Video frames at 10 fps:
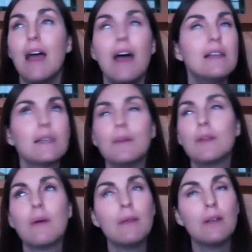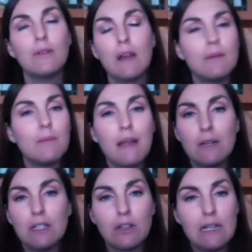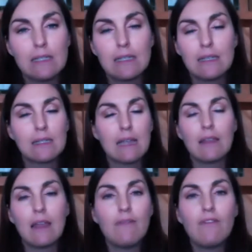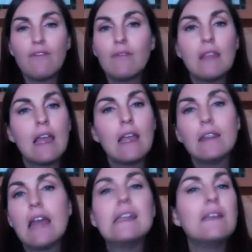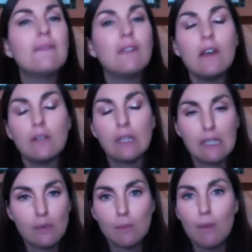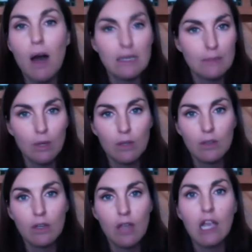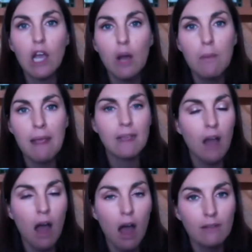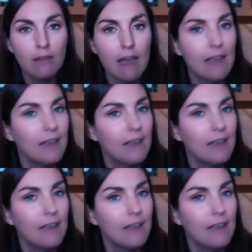some of the women who come to my retreats, it's like they didn't even know that this was possible. They're like, oh my God, like